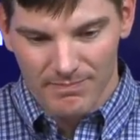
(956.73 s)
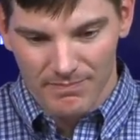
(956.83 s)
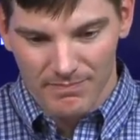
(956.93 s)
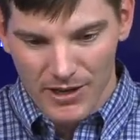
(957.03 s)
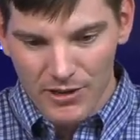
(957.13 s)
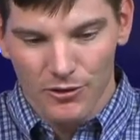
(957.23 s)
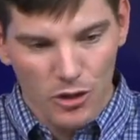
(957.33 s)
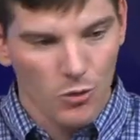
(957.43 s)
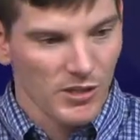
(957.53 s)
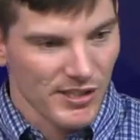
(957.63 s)
either you
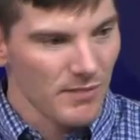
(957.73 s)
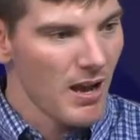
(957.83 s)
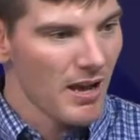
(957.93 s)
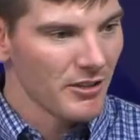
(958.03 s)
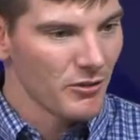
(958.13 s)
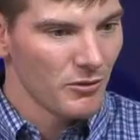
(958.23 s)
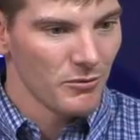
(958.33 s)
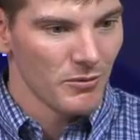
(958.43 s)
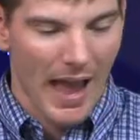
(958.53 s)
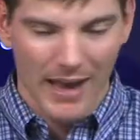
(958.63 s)
were somebody who
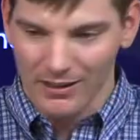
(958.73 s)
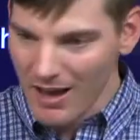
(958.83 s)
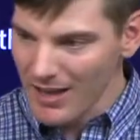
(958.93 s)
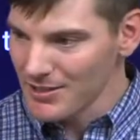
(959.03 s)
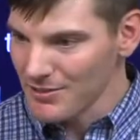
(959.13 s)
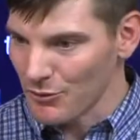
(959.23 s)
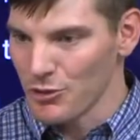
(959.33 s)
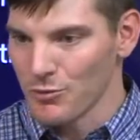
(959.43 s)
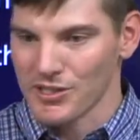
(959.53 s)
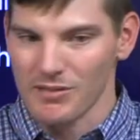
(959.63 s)
had a lot or you
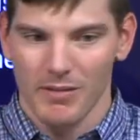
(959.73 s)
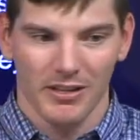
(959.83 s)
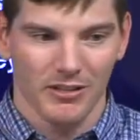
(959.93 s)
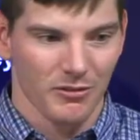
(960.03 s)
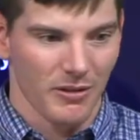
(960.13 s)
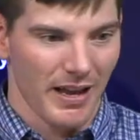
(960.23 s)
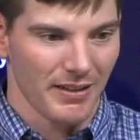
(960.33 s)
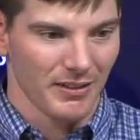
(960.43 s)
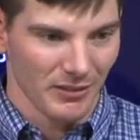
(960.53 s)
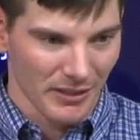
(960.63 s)
were somebody who had a
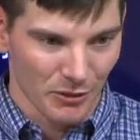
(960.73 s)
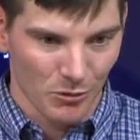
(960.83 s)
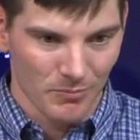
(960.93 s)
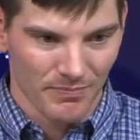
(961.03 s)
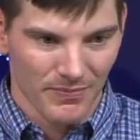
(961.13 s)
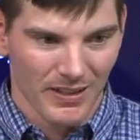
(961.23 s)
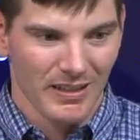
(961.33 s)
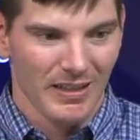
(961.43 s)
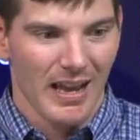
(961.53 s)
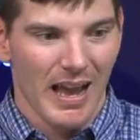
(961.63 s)
little.
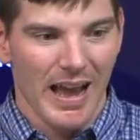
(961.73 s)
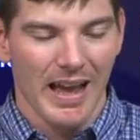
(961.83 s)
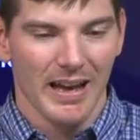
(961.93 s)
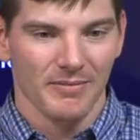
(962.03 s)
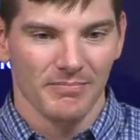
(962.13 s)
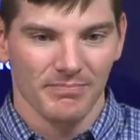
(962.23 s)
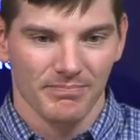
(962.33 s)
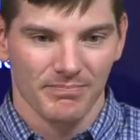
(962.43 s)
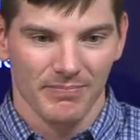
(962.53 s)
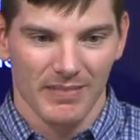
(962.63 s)
And
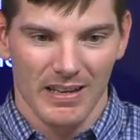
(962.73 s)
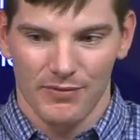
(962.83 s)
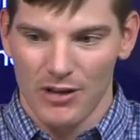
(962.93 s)
if there